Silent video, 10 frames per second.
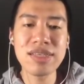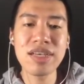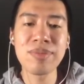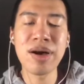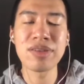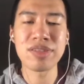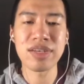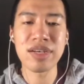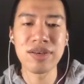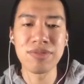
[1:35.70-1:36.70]
command
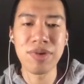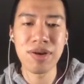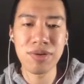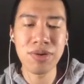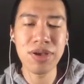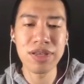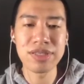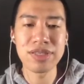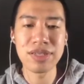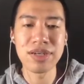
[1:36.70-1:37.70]
will
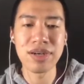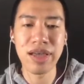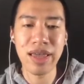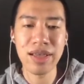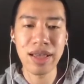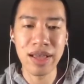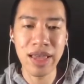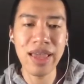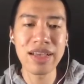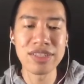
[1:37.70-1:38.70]
create an
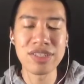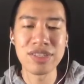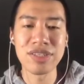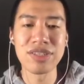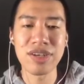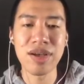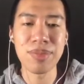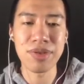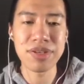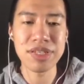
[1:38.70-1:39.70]
edge in the
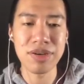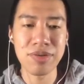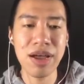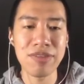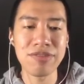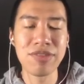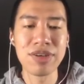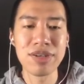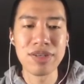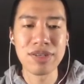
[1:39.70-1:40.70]
computational graph.
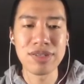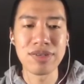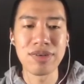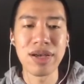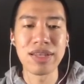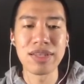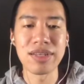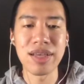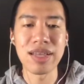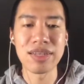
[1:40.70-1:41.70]
So
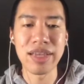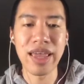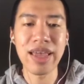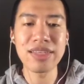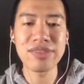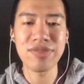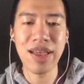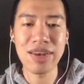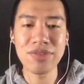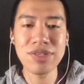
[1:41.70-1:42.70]
and the edge
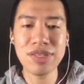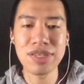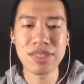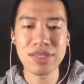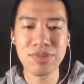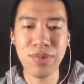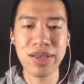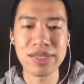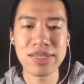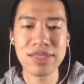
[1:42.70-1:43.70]
values is
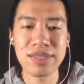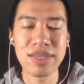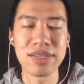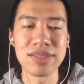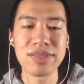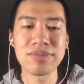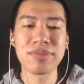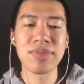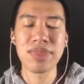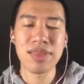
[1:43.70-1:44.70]
ones 10.
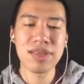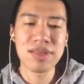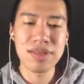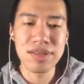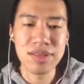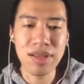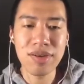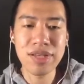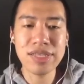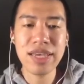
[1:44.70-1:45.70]

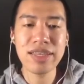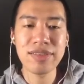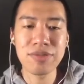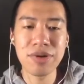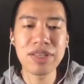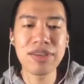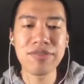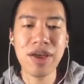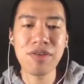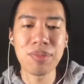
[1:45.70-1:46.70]
Now let's create a
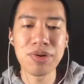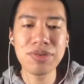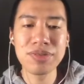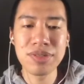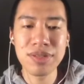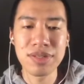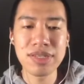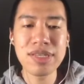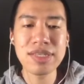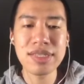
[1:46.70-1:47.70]
variable.
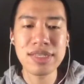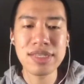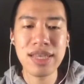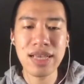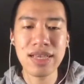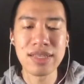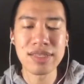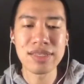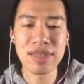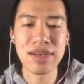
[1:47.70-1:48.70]
This is the second
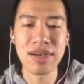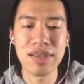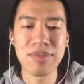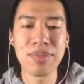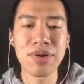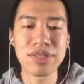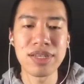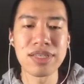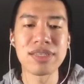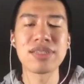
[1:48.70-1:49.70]

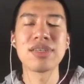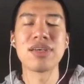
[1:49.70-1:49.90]
important